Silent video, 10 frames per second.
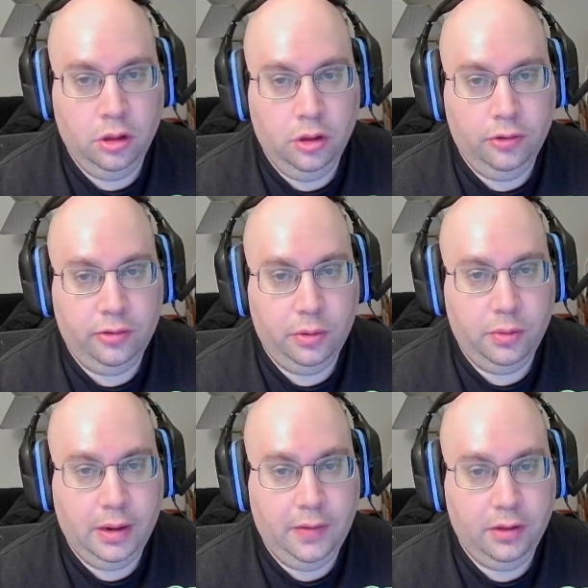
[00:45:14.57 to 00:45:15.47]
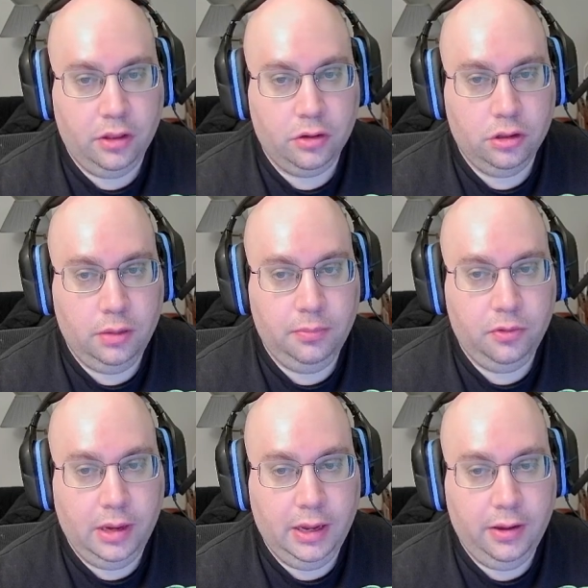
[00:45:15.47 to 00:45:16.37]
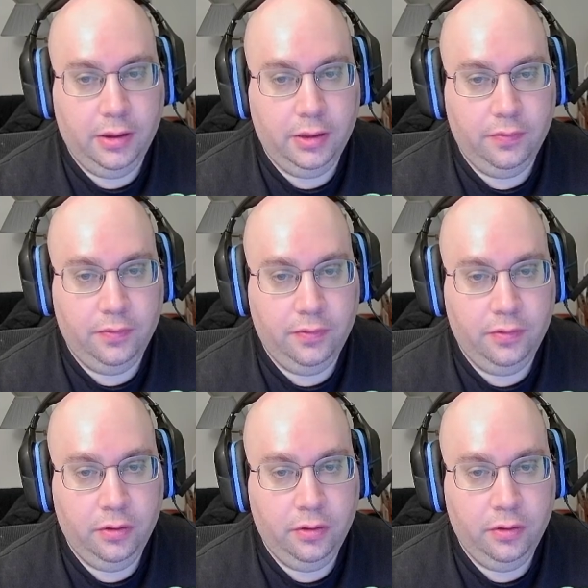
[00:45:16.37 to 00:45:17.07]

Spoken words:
So where do I have the other club? So I have,